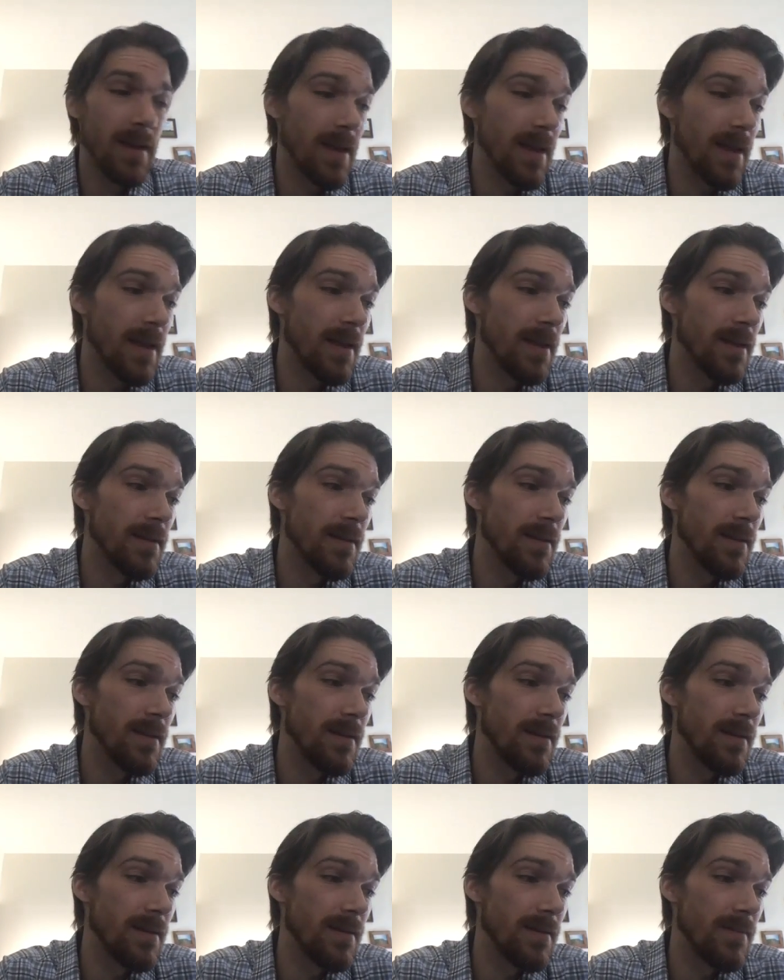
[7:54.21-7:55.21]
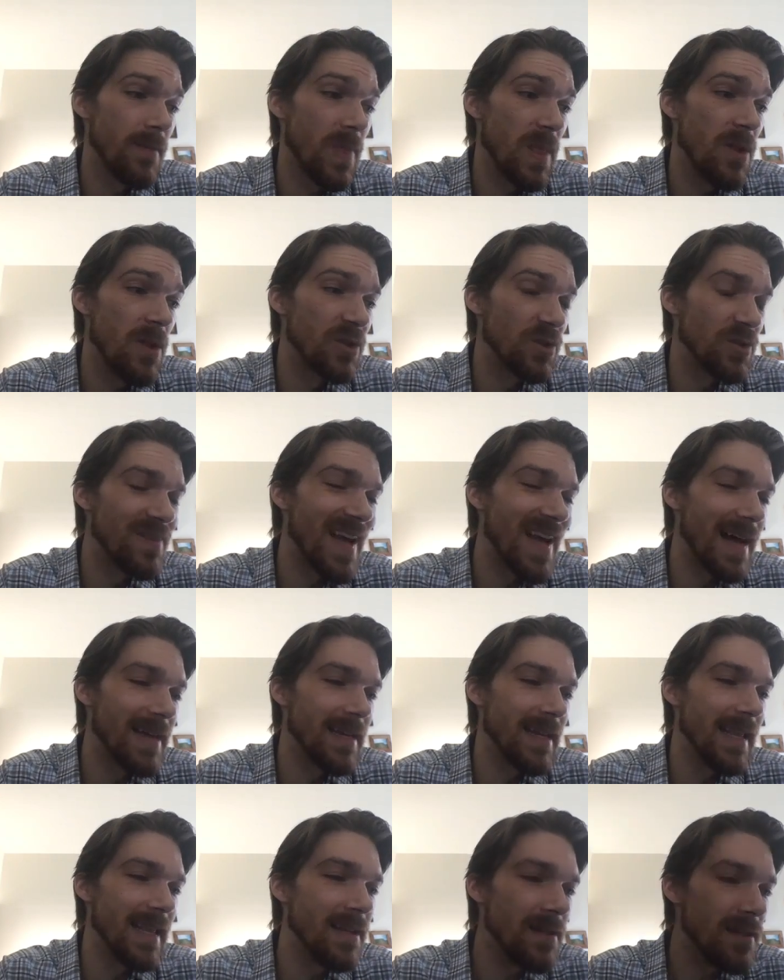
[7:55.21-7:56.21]
And as we've
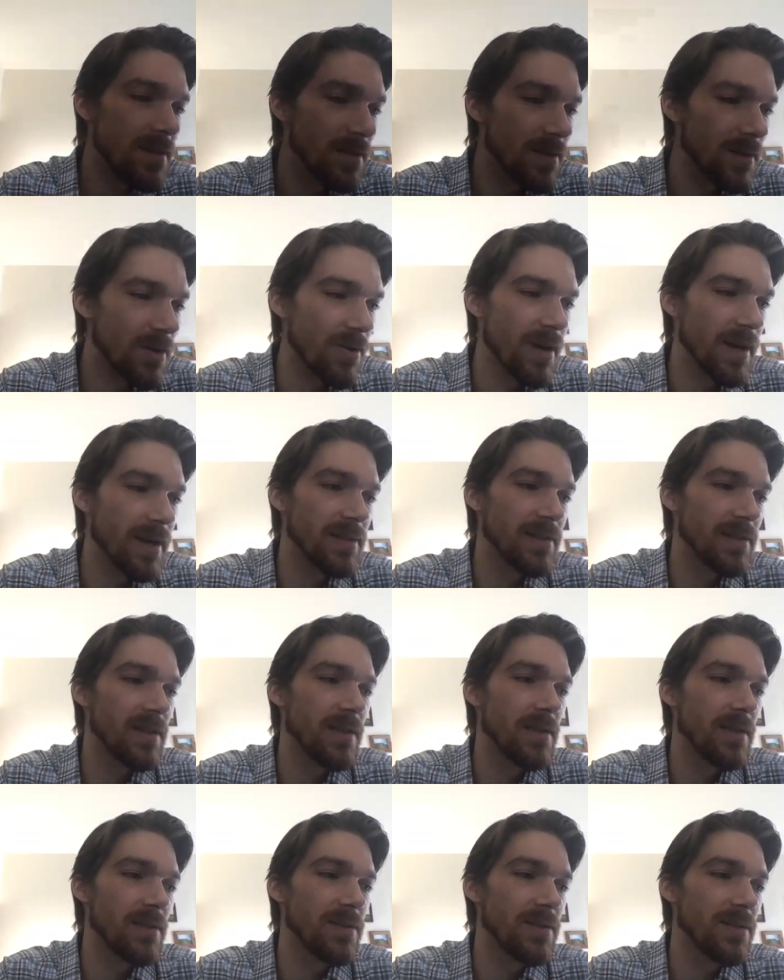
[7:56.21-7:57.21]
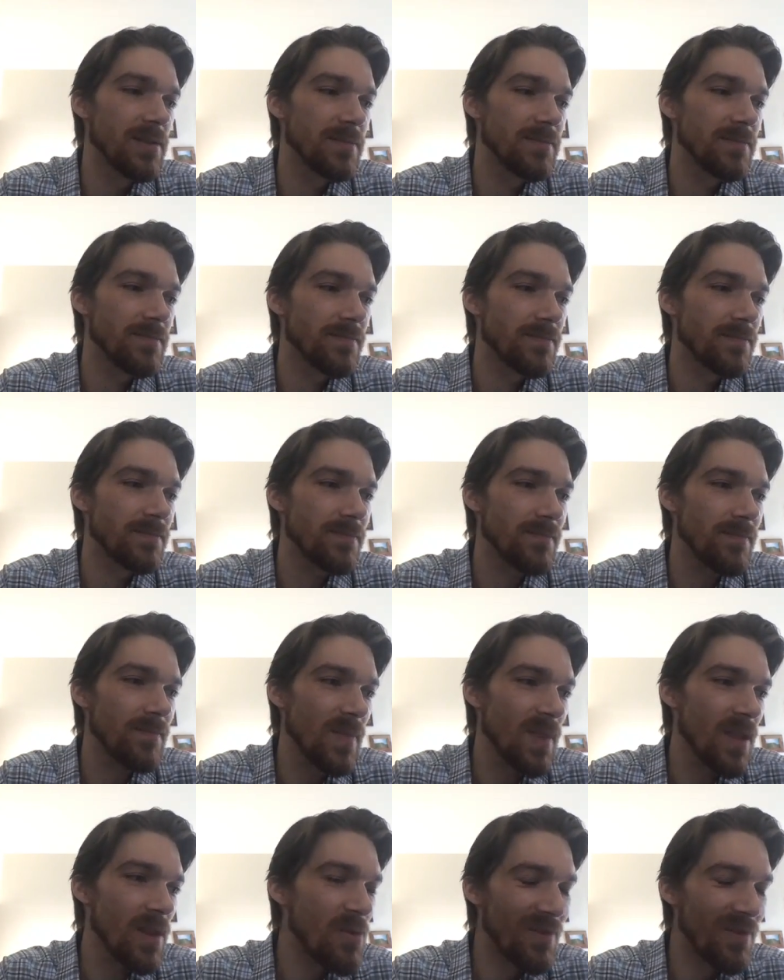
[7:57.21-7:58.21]
gotten into the crisis,
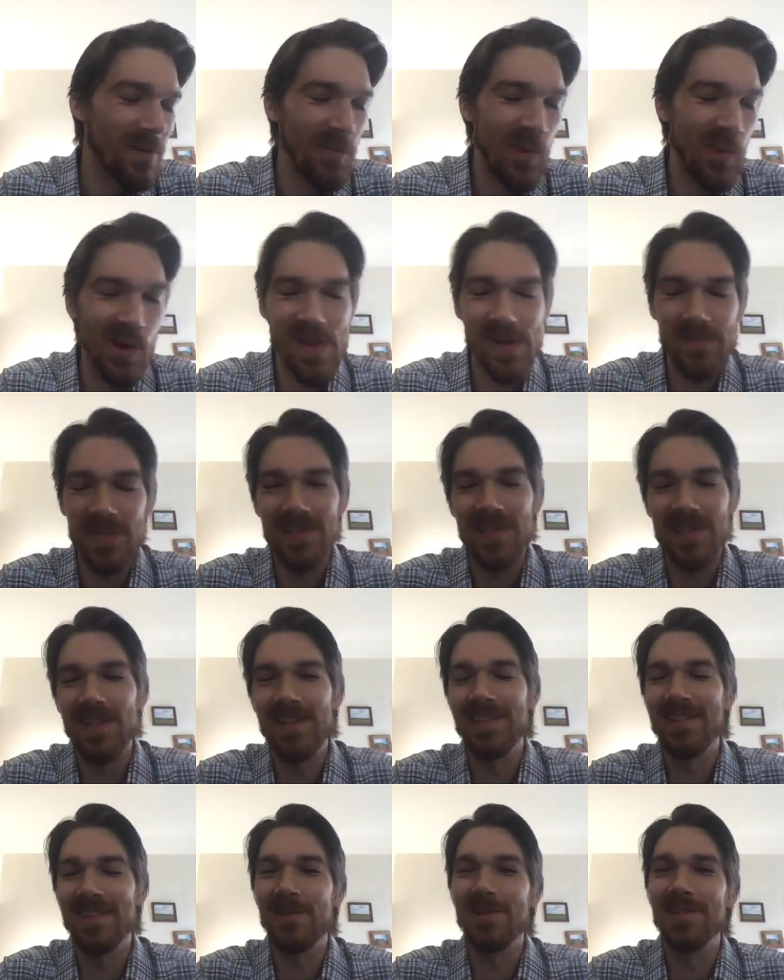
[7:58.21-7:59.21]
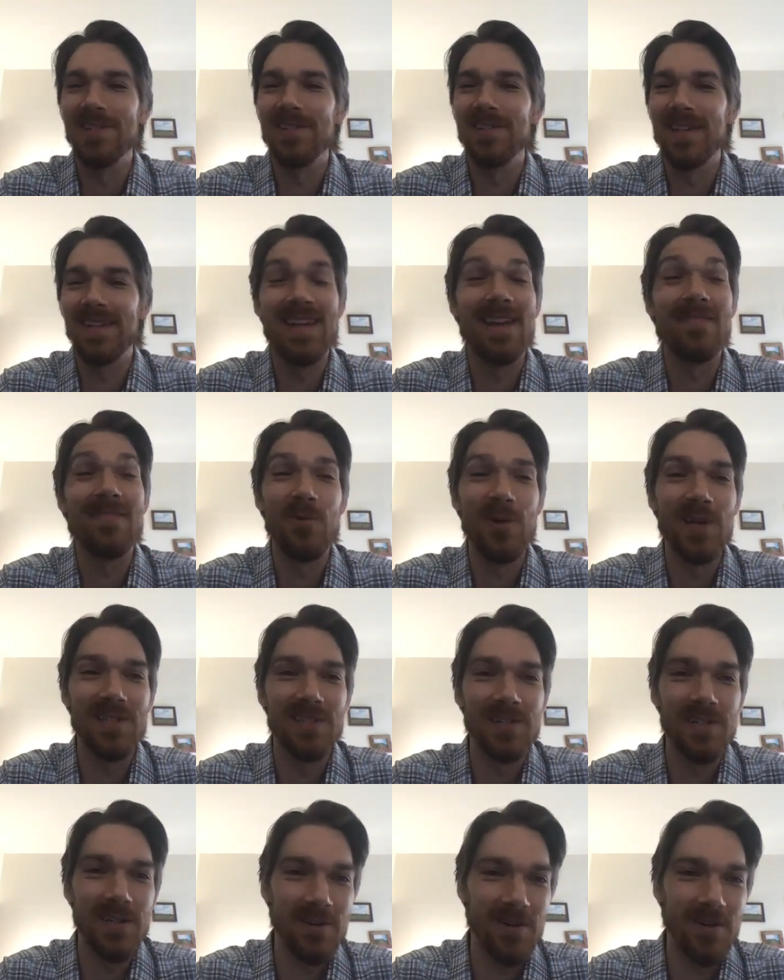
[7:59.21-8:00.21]
one of our board members said this to us, is like, never
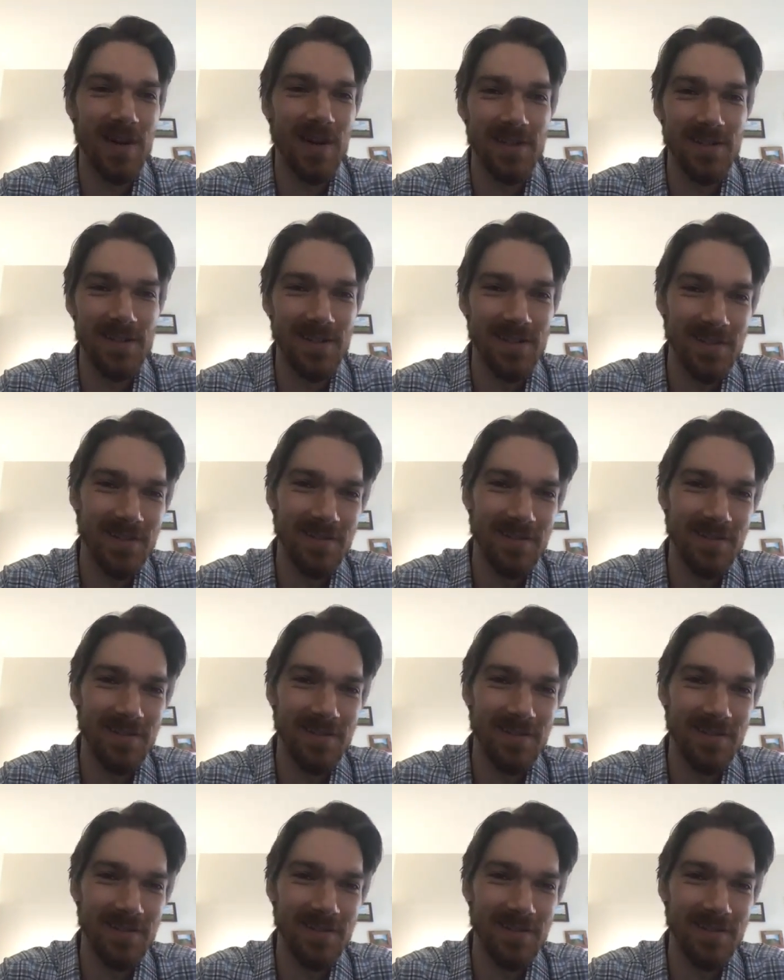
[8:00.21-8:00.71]
waste a good crisis,